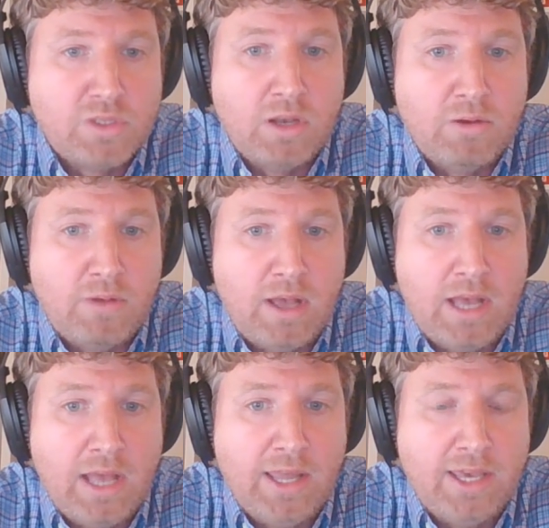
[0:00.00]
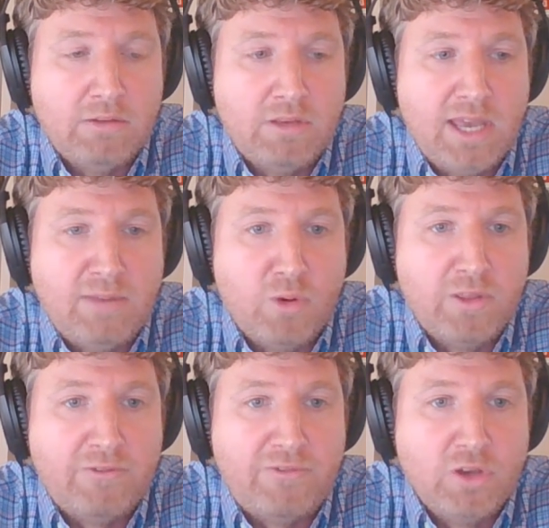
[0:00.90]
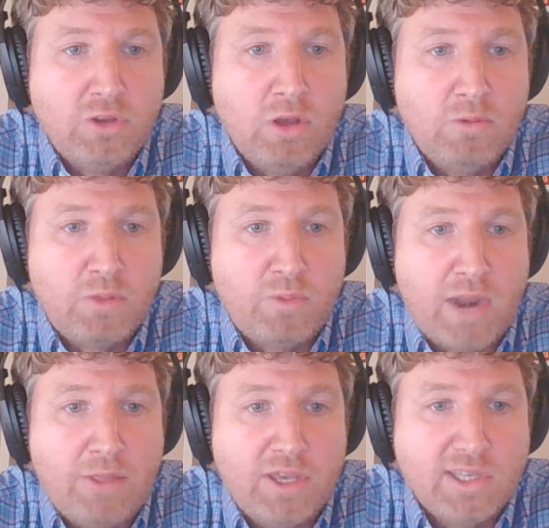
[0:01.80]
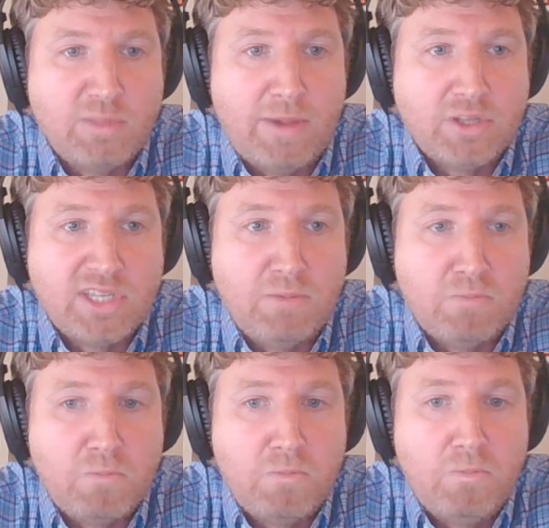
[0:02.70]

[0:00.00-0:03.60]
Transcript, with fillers: So I, I like getting more than a field goal with what I think is the better team.